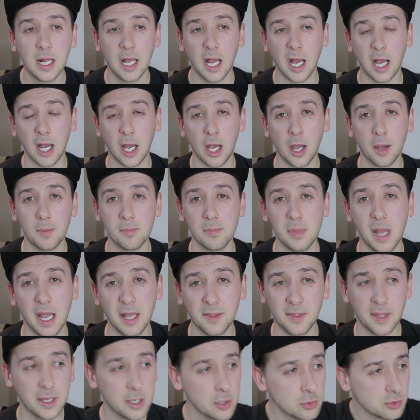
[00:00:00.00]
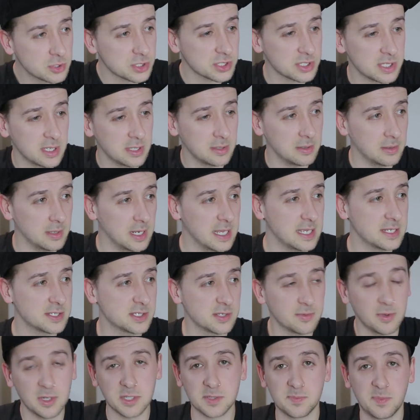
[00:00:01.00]
and they all just lead
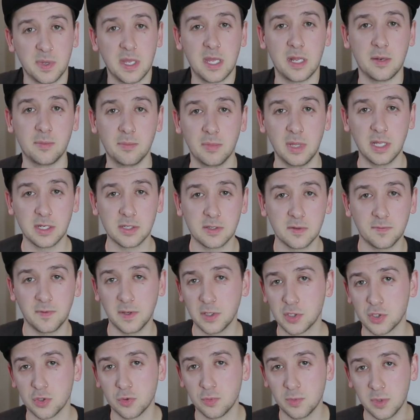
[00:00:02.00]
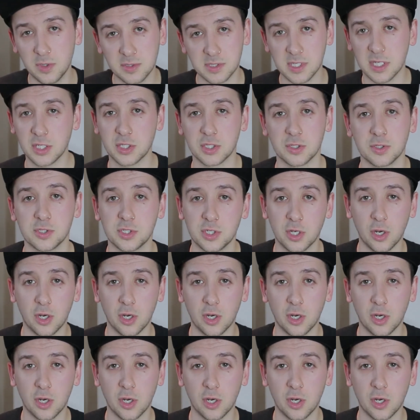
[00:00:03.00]
to us being individual musicians.